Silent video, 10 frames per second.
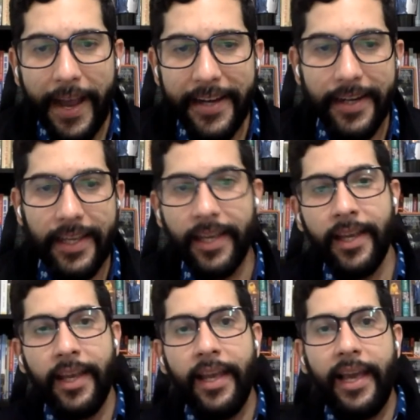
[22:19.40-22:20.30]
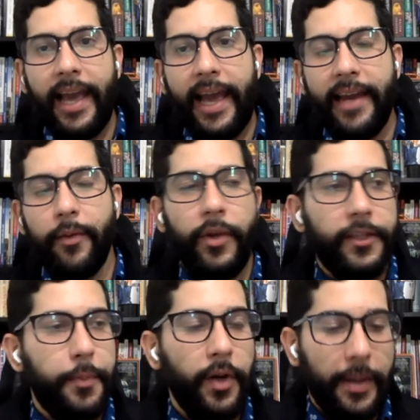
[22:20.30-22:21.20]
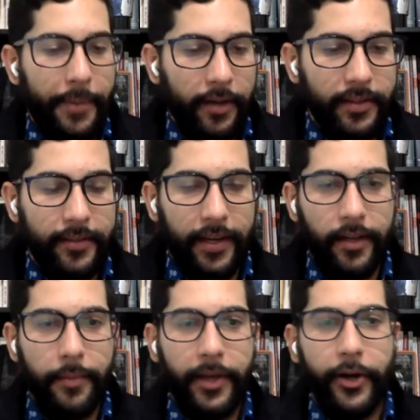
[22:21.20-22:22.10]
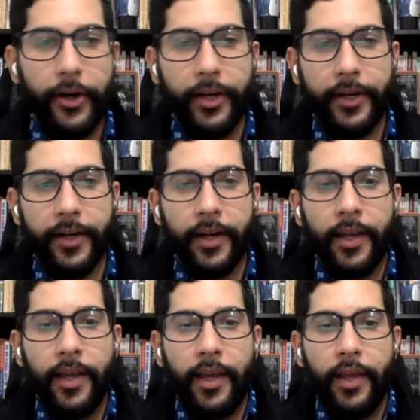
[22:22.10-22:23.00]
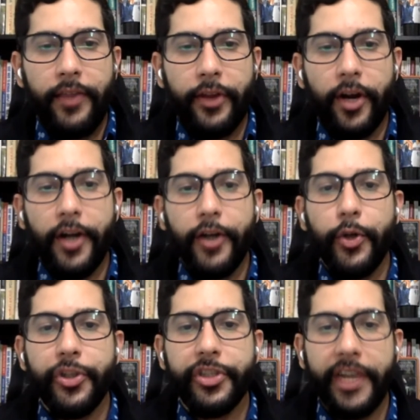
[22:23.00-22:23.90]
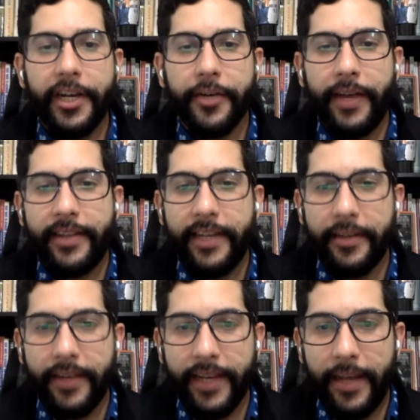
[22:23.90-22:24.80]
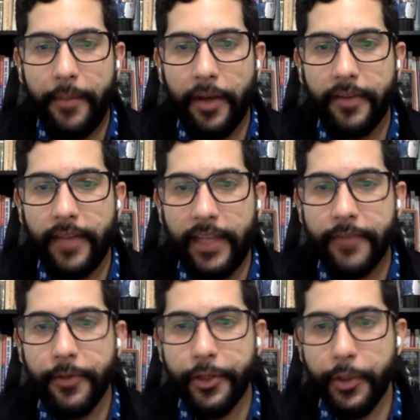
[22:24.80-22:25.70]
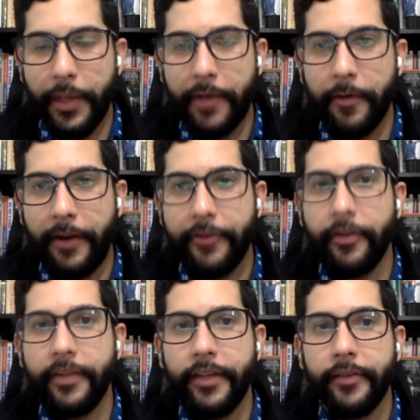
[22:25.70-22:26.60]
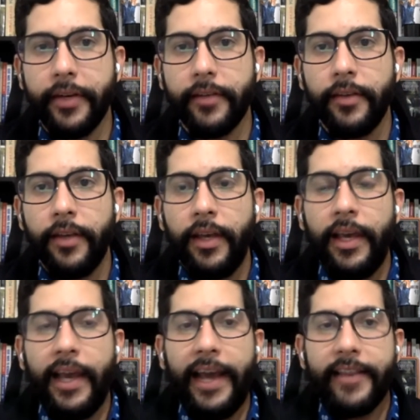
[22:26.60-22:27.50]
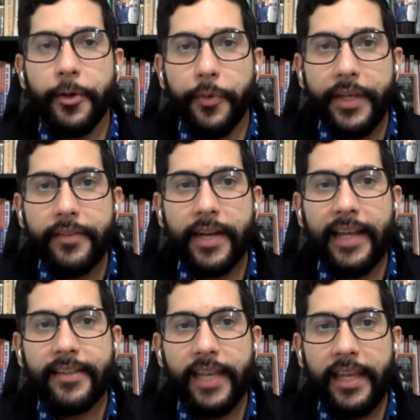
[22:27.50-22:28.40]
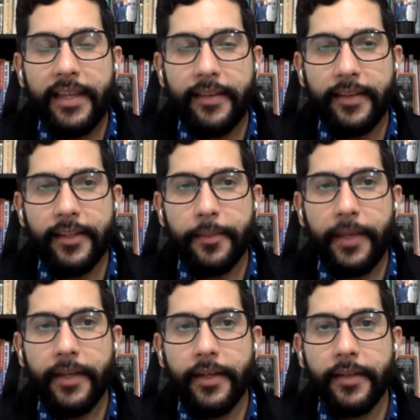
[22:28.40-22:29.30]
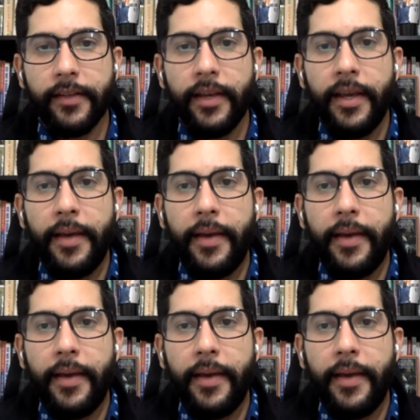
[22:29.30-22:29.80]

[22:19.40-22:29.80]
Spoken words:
Finally, and we spoke about this a little bit earlier, there are no shared criteria among states for drawing congressional districts. And the reason I say this is because